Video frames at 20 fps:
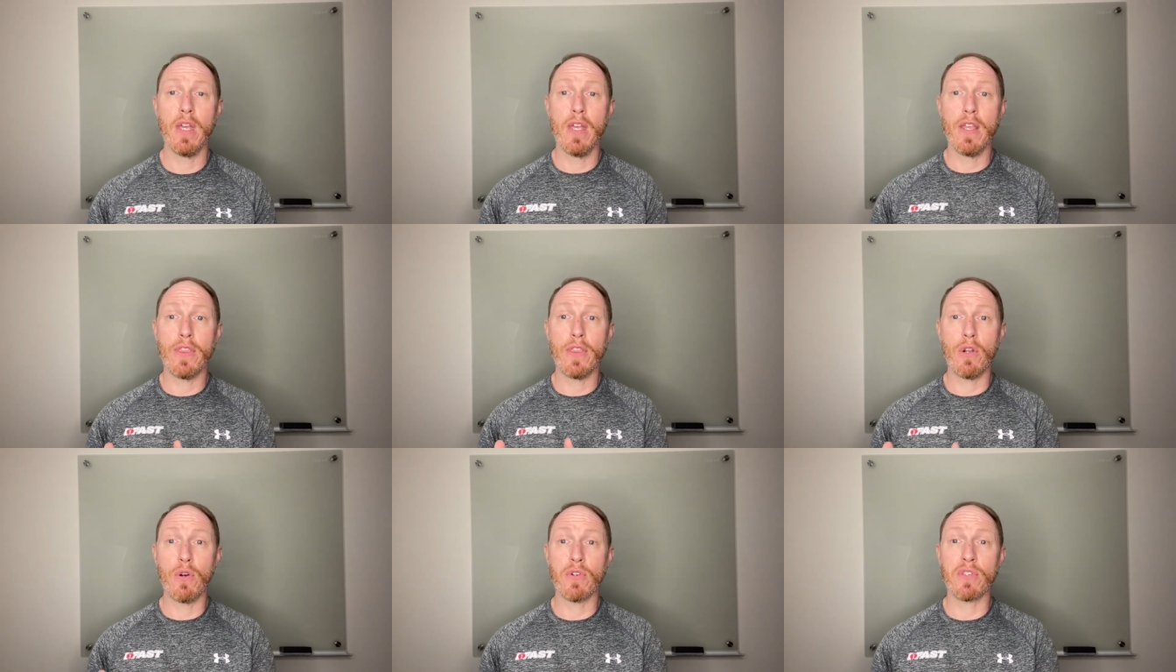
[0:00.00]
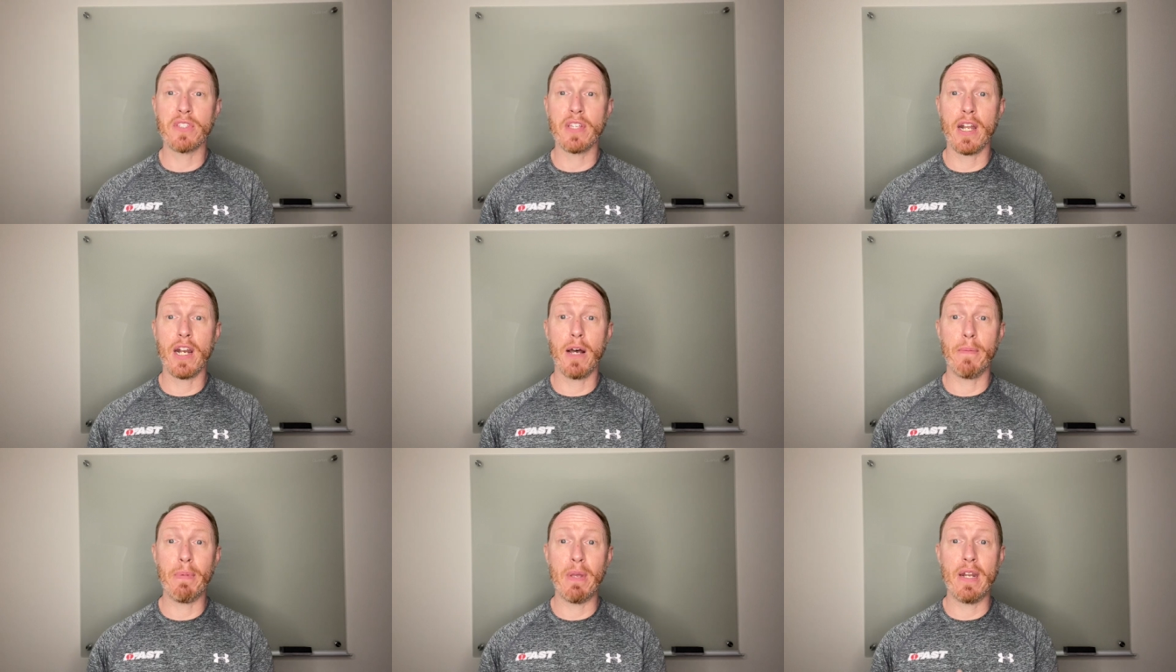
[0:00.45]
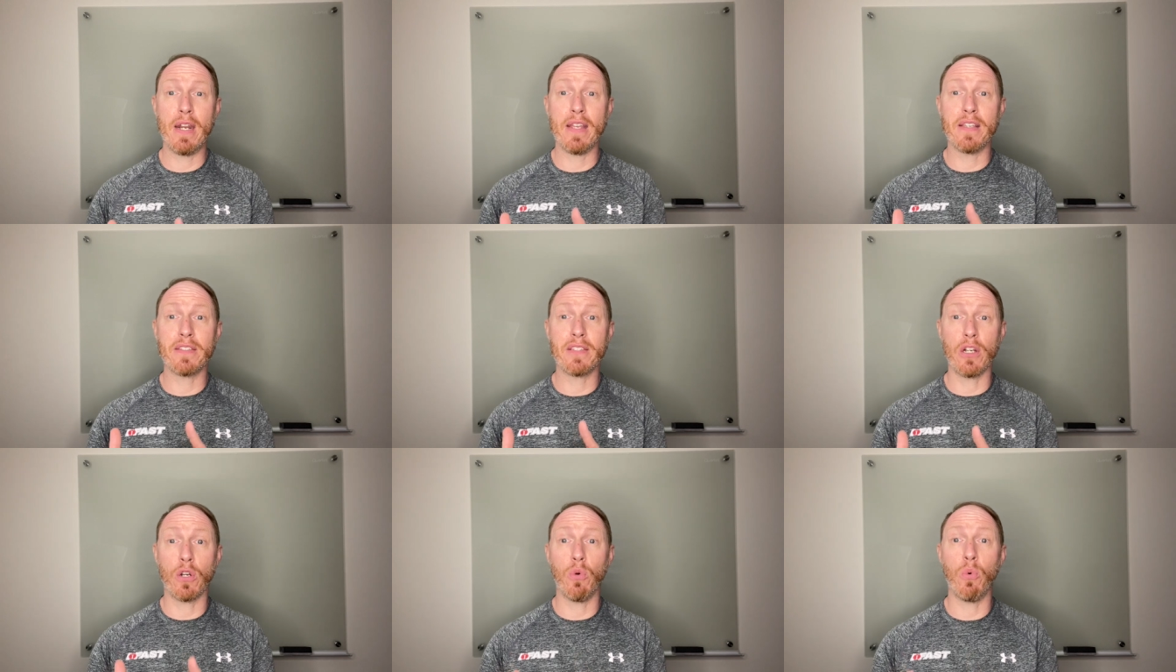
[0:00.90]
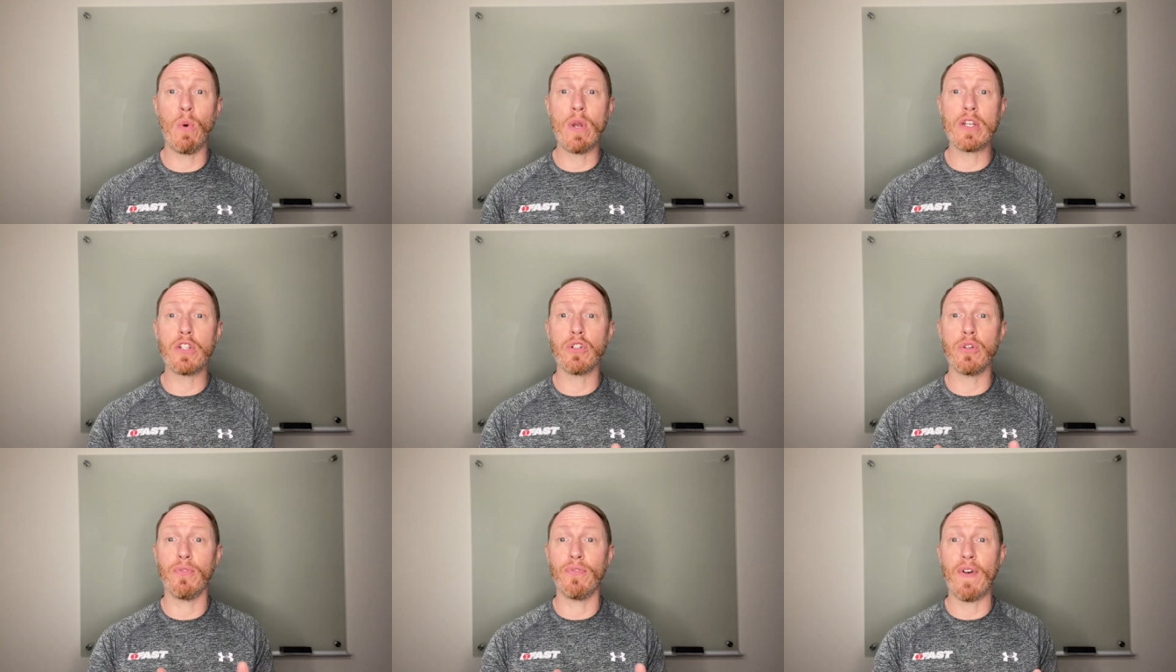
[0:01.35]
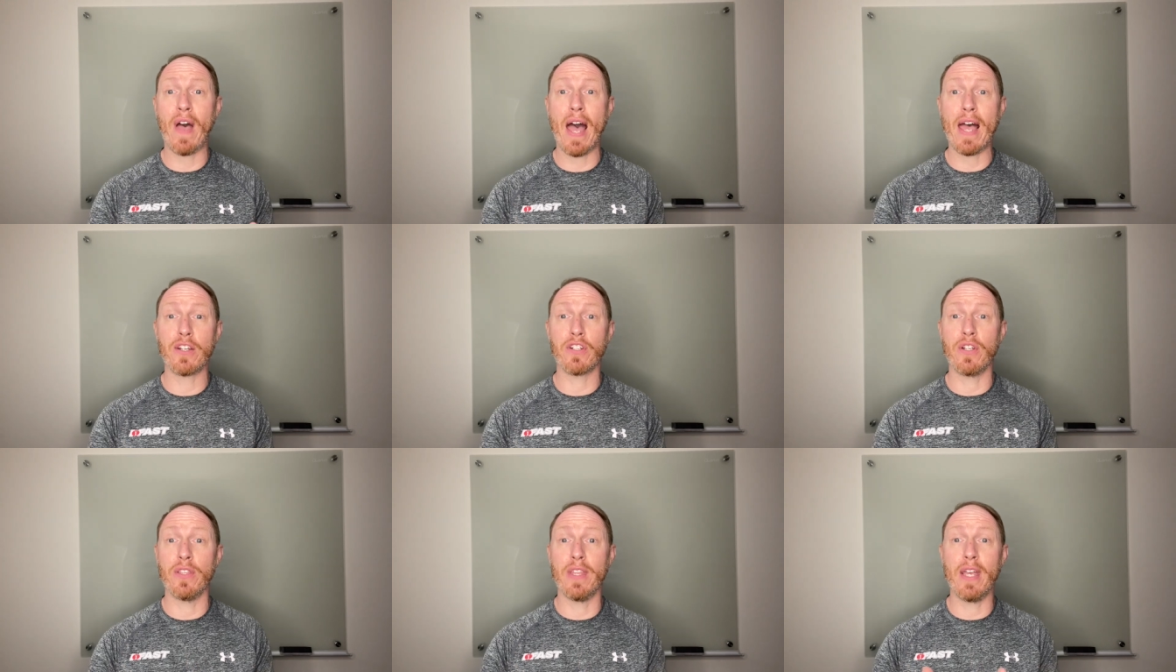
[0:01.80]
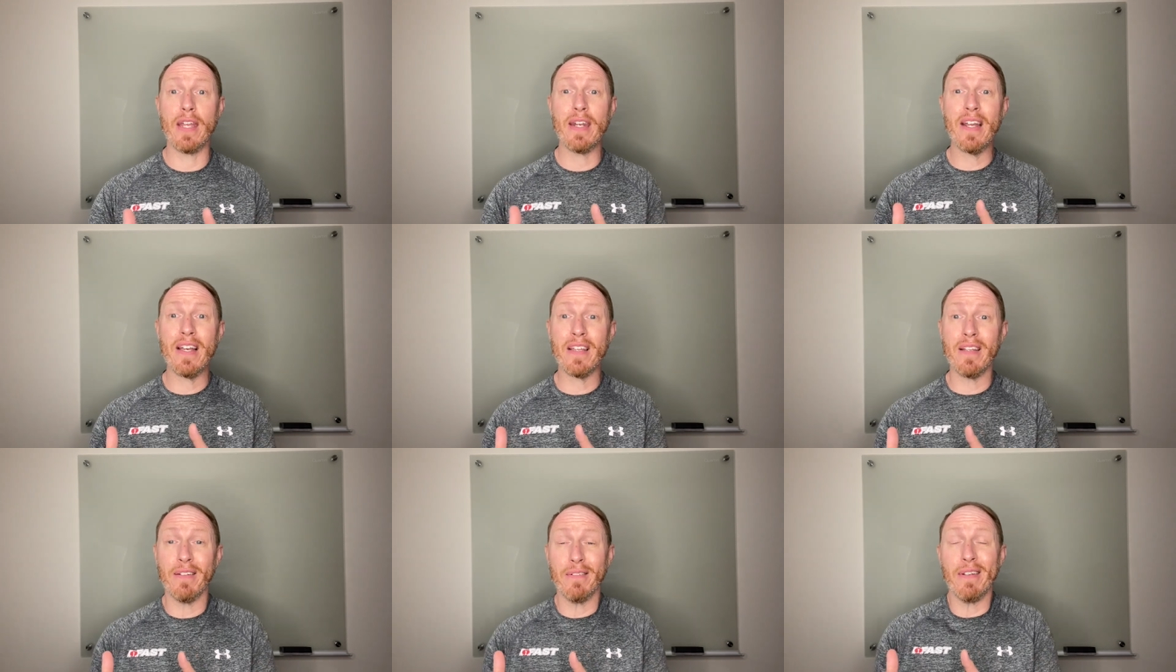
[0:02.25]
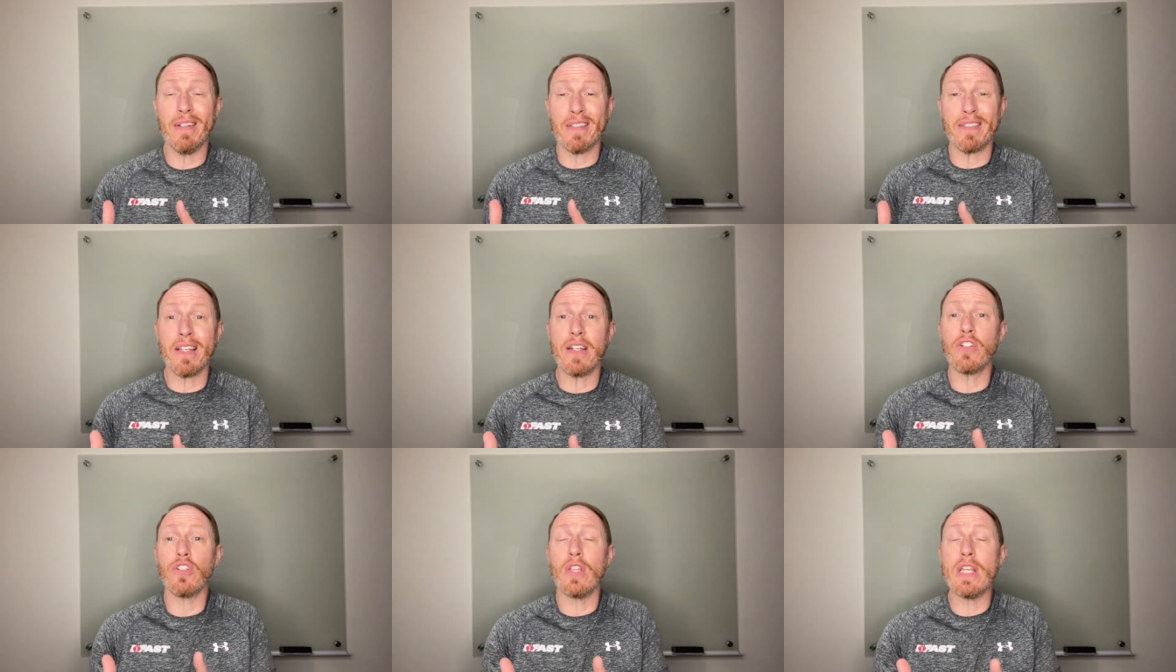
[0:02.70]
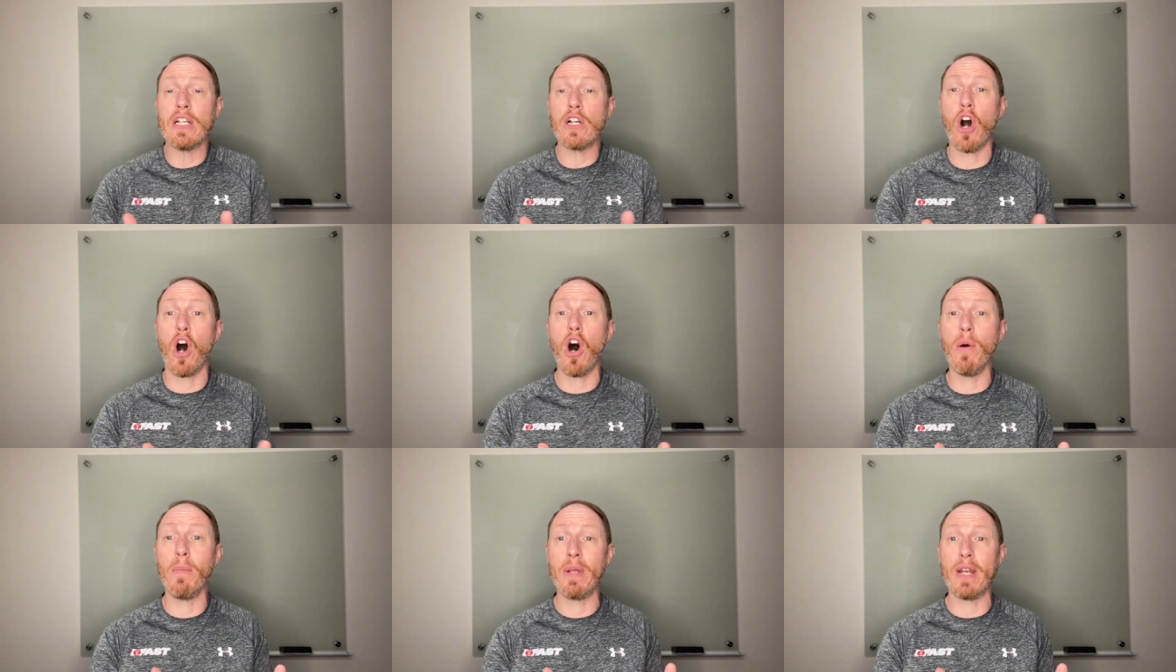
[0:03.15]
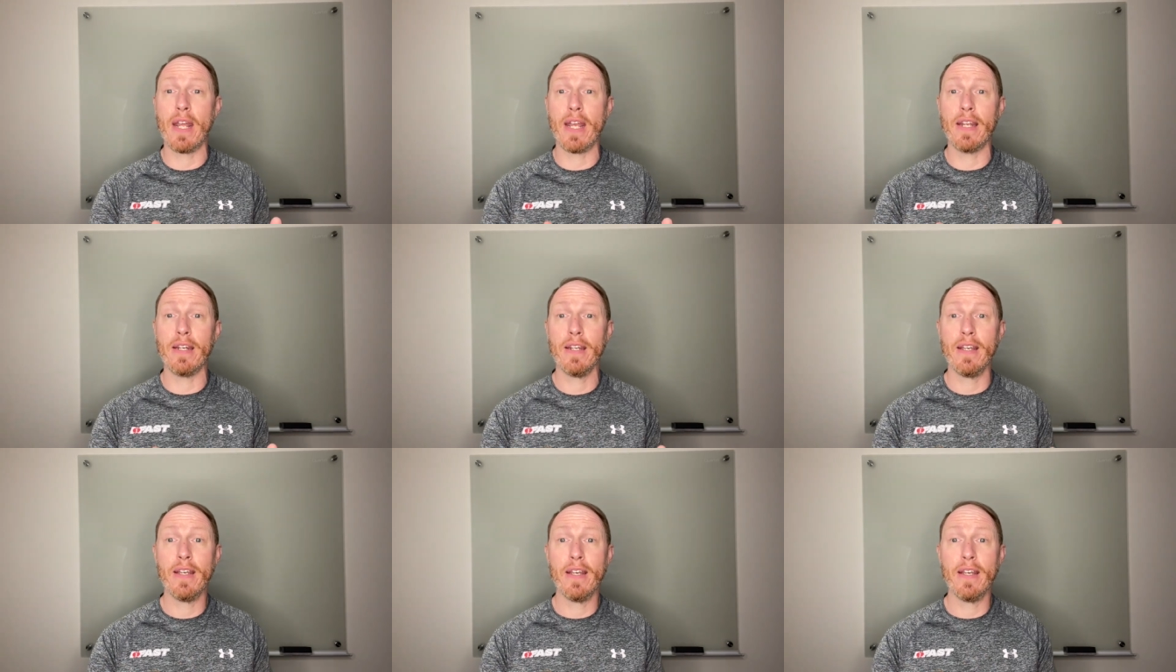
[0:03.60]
that are set up in a sequential fashion that essentially culminate